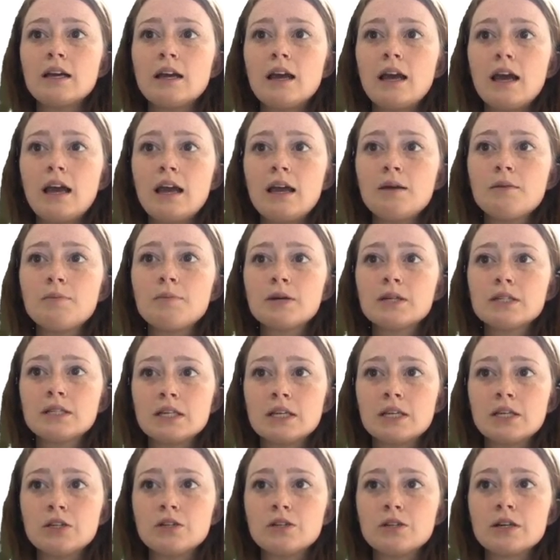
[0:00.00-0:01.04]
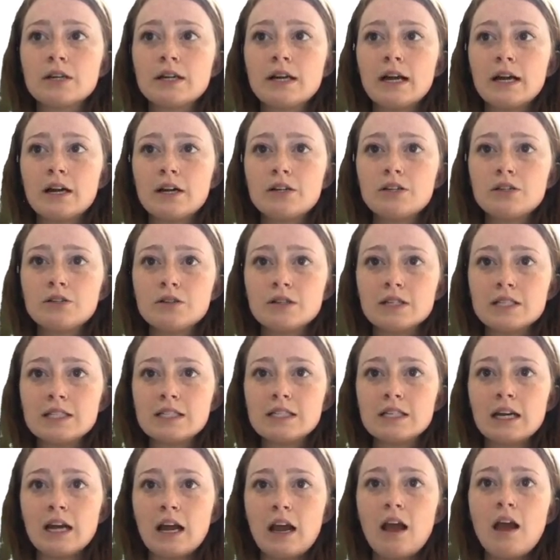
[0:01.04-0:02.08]
a particular
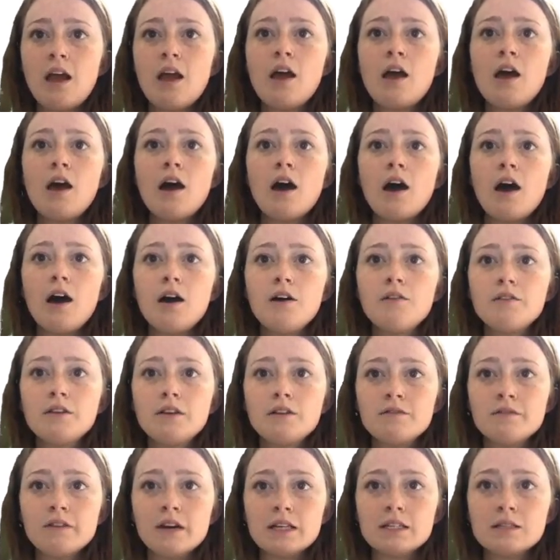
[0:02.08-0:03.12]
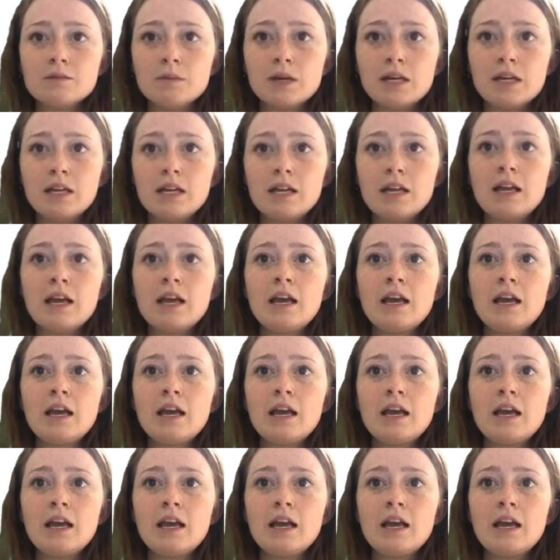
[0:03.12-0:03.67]
characteristic of an investment,